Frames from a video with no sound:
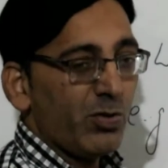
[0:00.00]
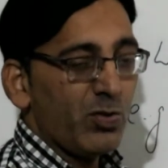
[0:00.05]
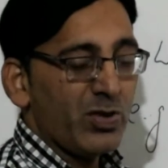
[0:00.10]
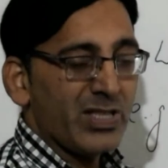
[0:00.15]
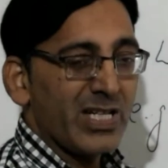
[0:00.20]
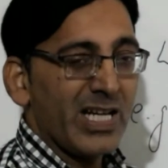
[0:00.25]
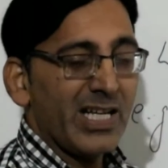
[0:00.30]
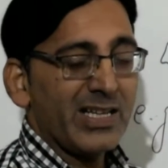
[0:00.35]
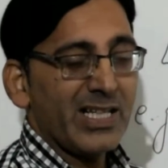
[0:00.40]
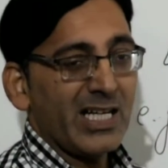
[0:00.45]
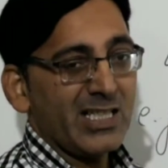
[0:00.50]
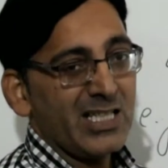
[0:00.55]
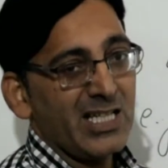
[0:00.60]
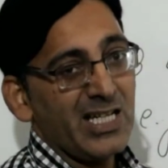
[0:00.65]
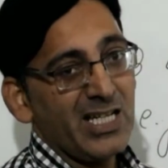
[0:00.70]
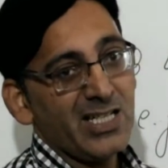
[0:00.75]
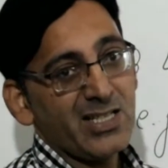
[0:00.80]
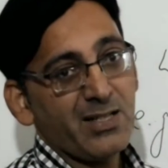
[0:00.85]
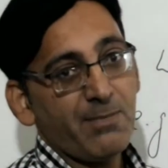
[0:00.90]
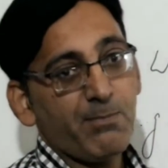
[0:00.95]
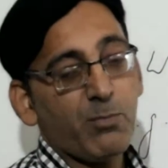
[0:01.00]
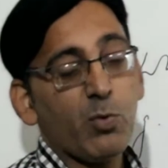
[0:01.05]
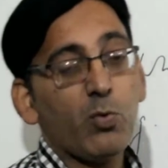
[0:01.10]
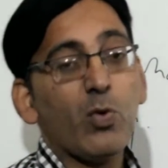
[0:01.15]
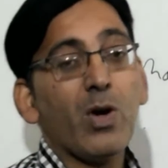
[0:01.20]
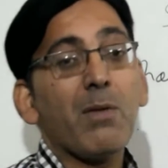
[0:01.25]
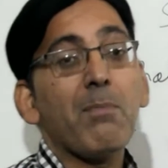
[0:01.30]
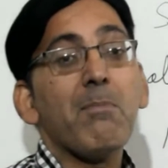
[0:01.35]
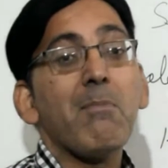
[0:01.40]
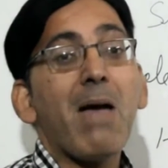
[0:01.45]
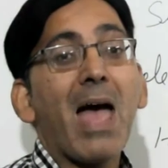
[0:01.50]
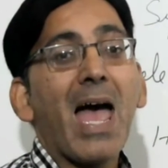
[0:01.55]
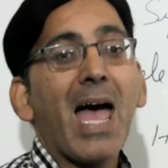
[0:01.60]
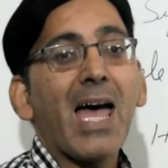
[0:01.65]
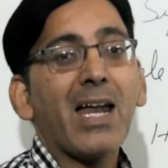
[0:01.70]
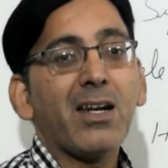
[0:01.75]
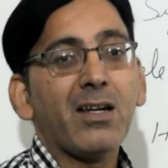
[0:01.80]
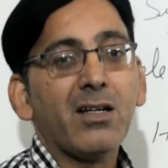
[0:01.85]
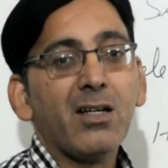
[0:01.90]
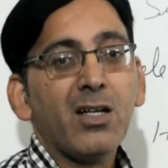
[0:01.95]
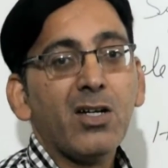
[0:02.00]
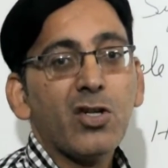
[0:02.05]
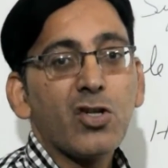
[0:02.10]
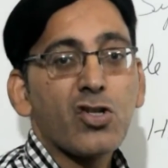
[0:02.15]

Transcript: to say that he is a poor man.